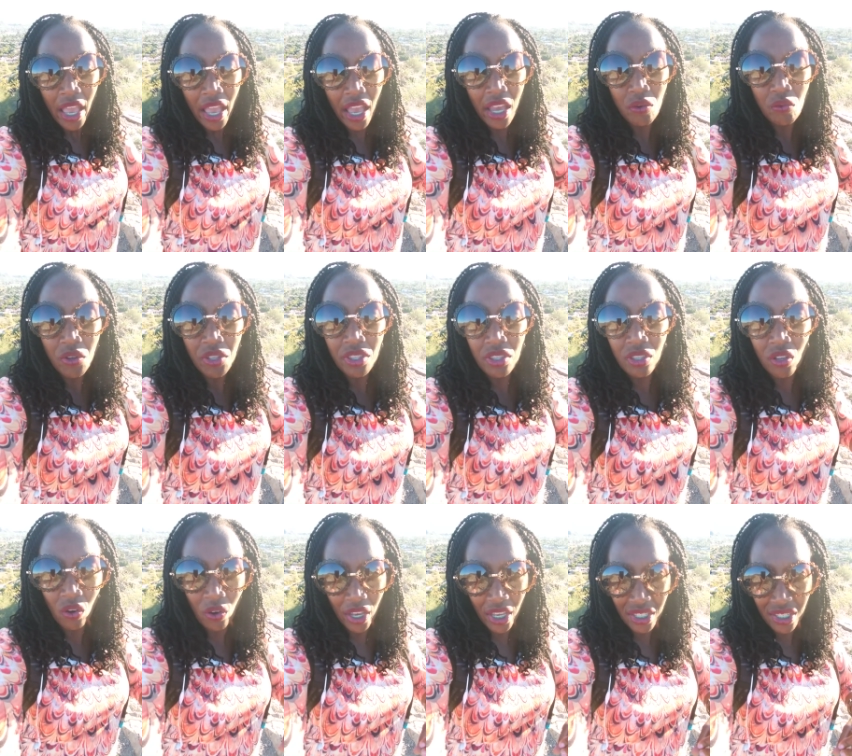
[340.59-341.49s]
And with
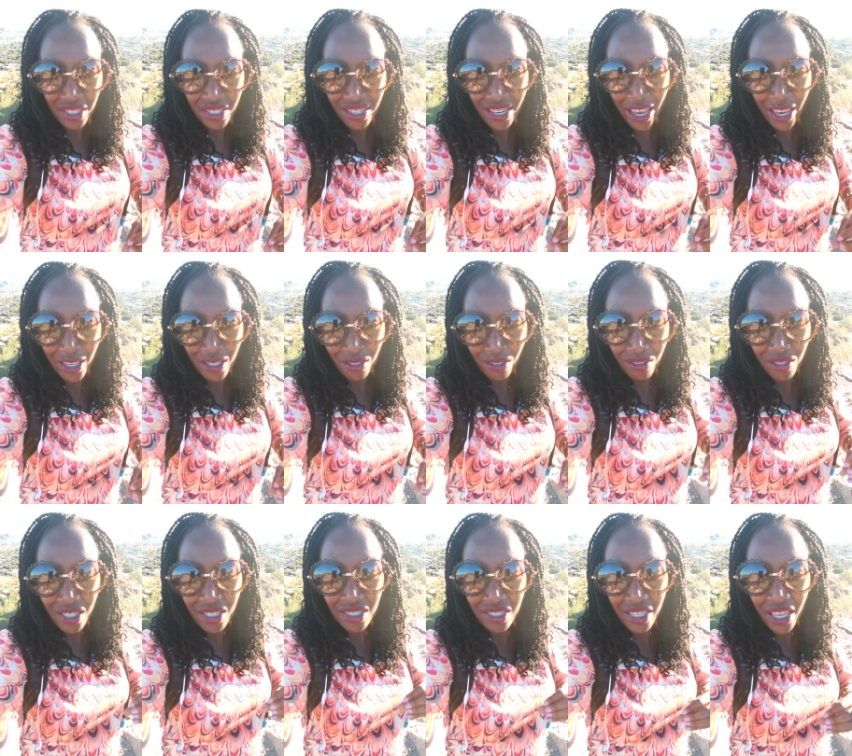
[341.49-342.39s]
no
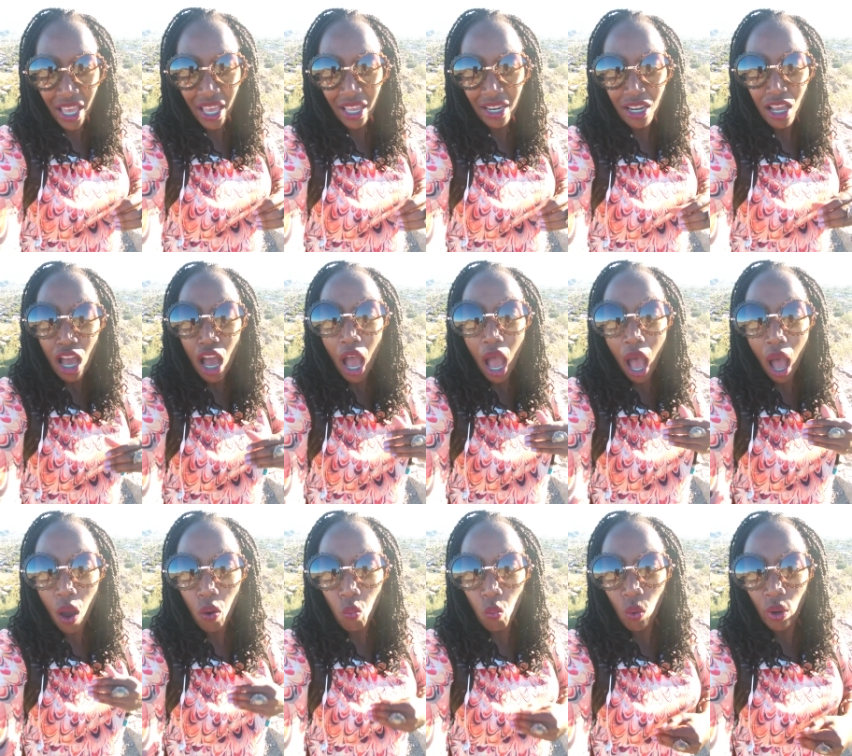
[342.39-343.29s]
hesitation, he said,
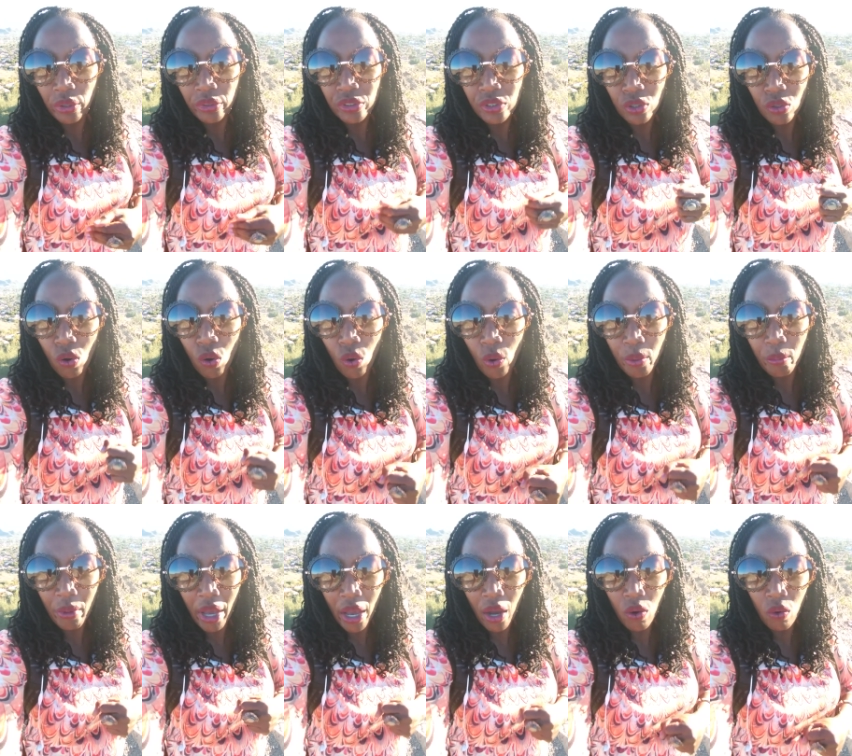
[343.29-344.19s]
I want to
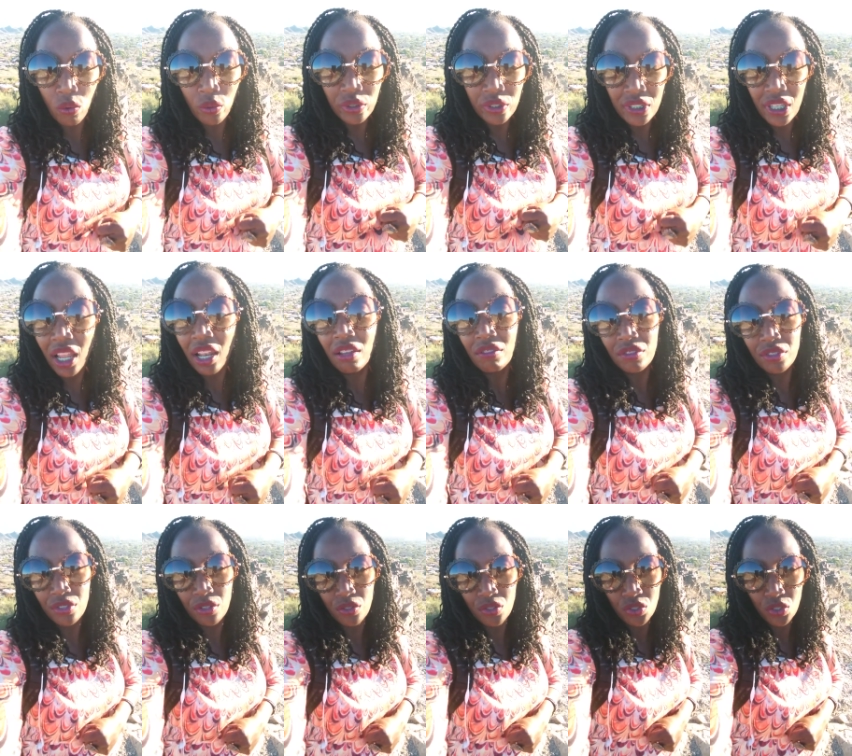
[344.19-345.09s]
own my own
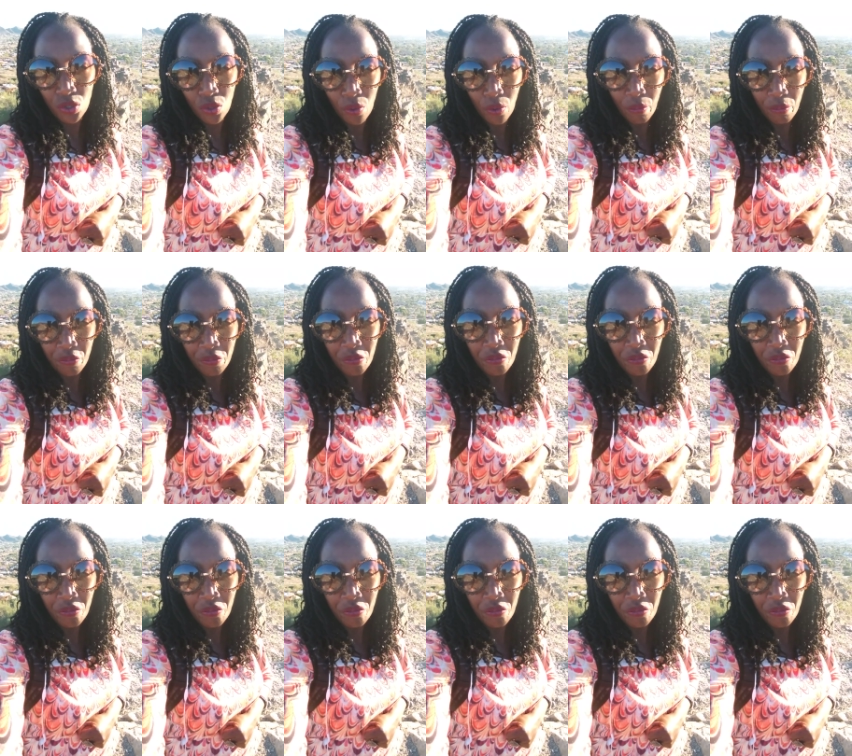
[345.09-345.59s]
television show.